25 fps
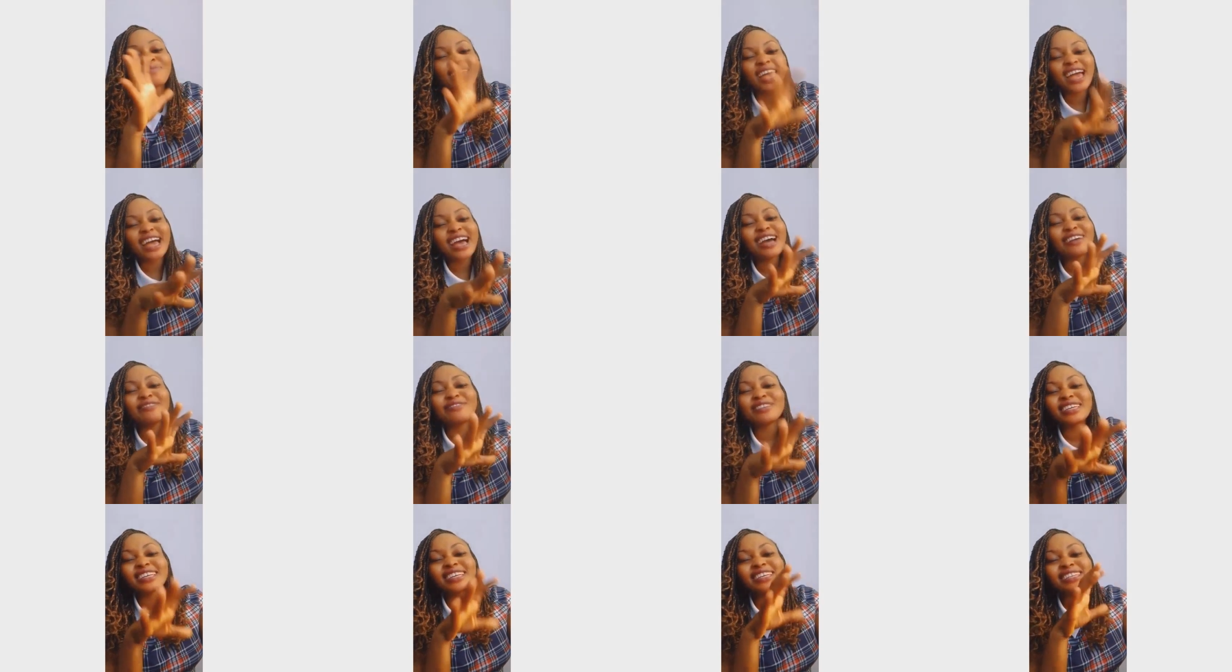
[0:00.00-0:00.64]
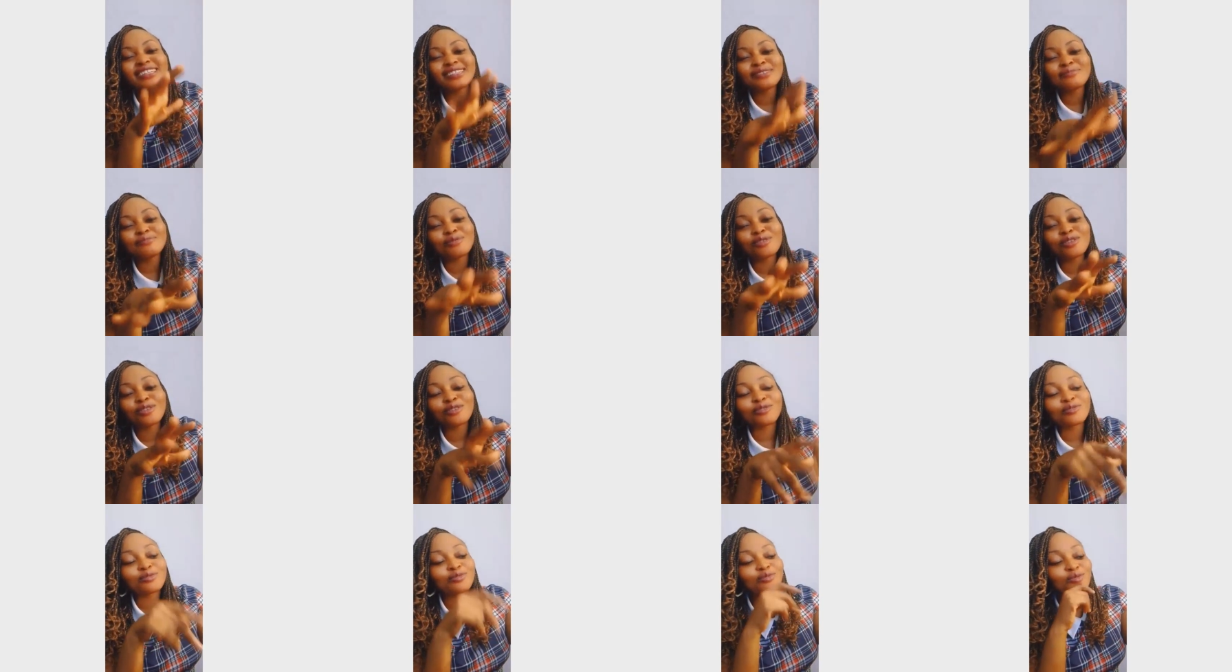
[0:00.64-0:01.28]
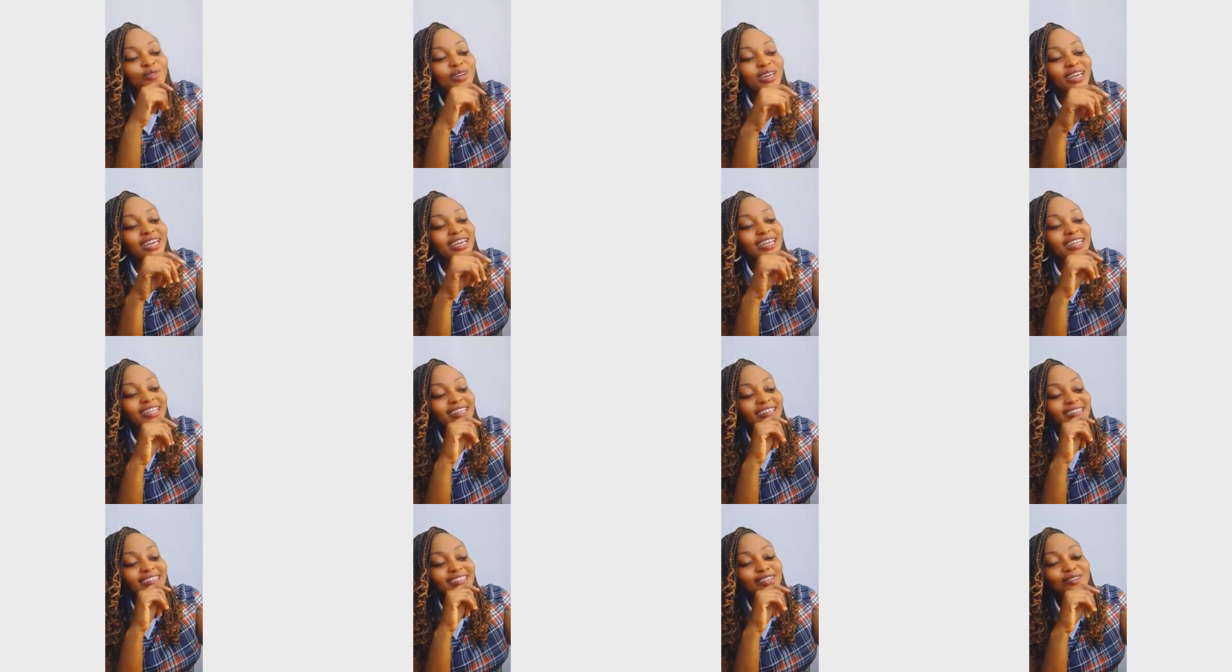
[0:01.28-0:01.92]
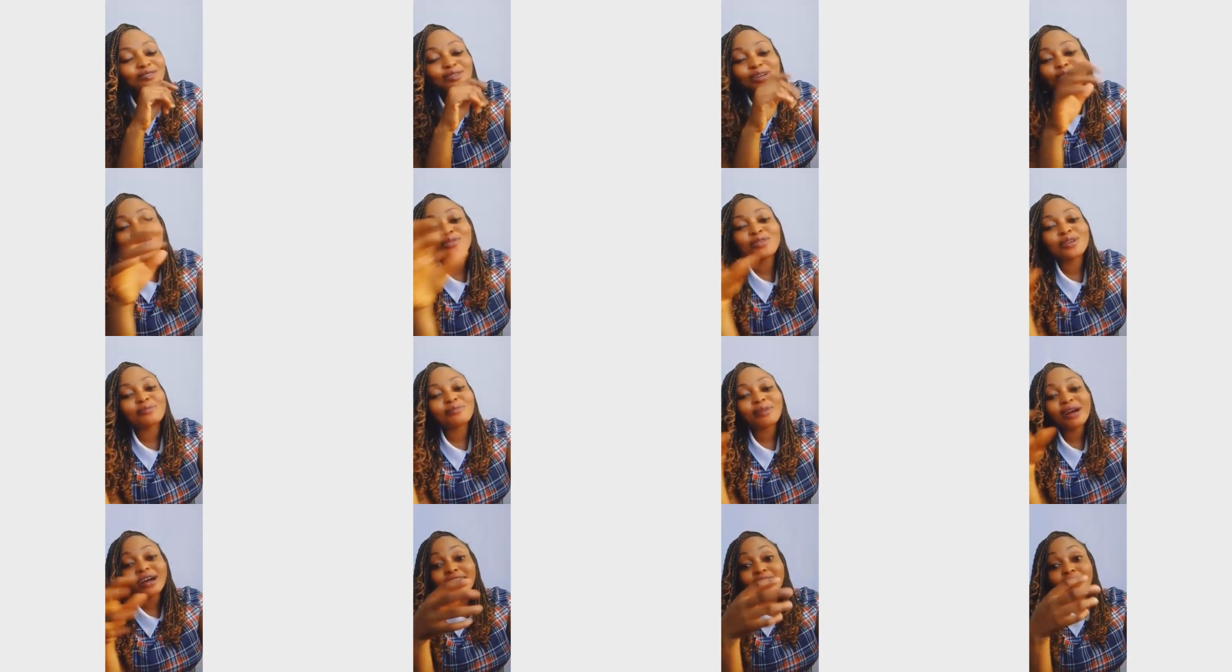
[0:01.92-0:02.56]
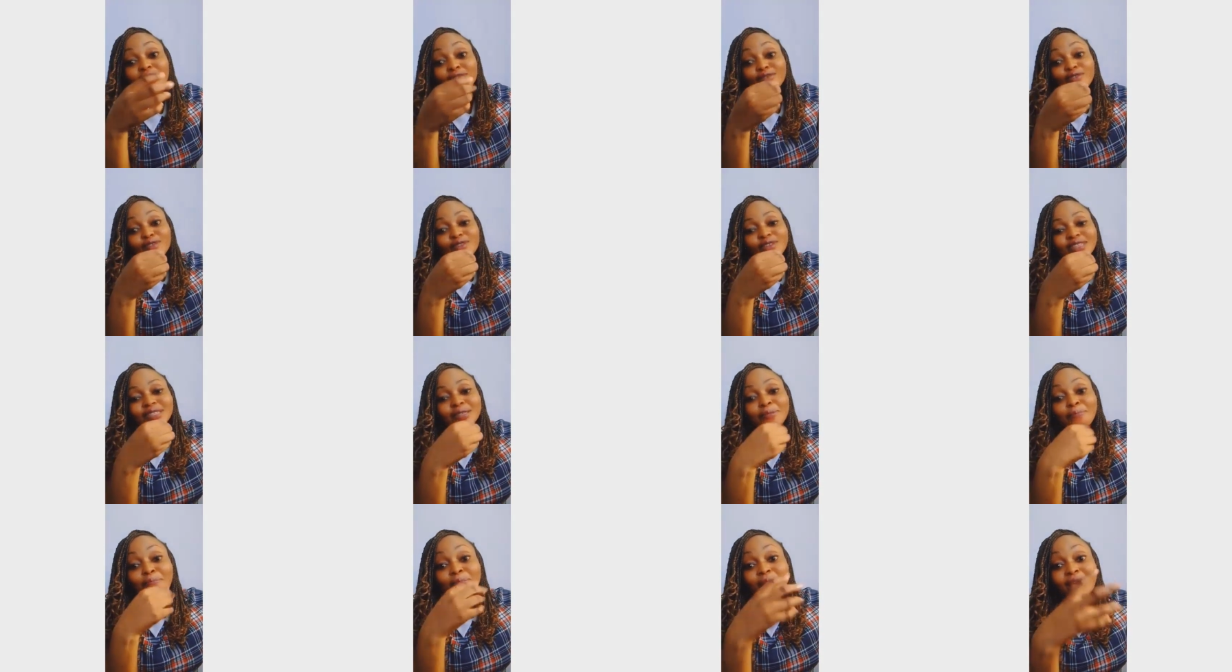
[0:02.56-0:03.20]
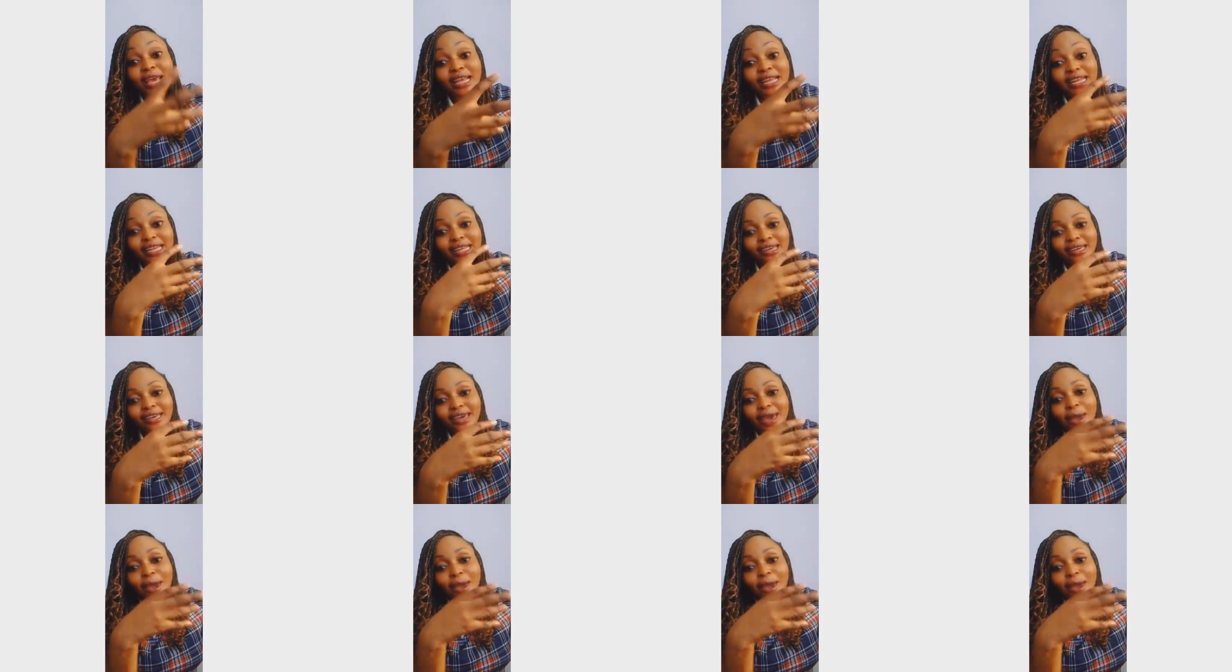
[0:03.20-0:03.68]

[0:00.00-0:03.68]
I have a clip of where they were going back and forth. Men.